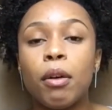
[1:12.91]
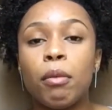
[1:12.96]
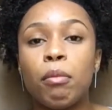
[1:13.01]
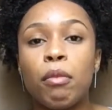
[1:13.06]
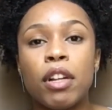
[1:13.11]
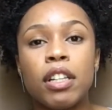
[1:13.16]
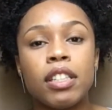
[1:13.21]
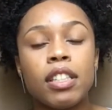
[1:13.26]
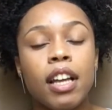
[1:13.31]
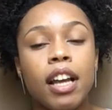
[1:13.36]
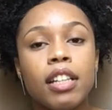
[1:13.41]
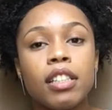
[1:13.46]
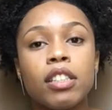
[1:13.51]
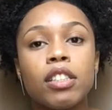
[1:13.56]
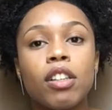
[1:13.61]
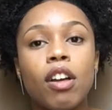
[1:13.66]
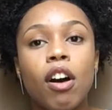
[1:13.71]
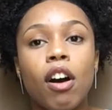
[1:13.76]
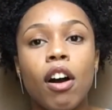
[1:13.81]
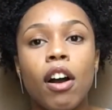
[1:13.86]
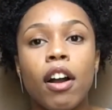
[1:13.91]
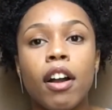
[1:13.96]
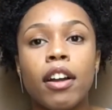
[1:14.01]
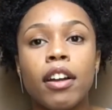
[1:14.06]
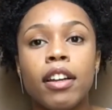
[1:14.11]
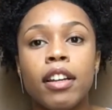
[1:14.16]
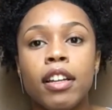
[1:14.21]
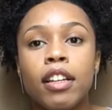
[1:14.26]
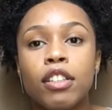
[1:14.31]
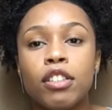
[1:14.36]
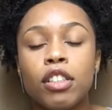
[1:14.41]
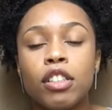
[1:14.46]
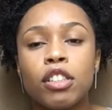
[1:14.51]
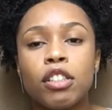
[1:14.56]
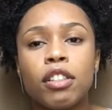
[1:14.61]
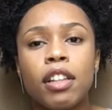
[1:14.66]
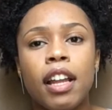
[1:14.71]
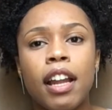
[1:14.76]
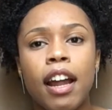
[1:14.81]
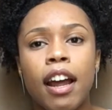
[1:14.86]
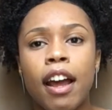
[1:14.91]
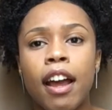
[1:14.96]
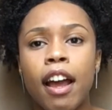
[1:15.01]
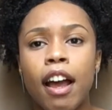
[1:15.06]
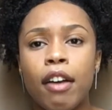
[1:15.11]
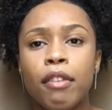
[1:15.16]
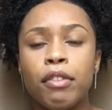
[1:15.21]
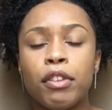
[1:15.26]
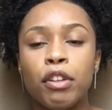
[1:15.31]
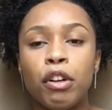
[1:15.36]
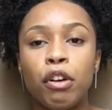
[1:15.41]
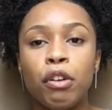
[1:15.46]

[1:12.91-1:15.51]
when tests are, just so that I have an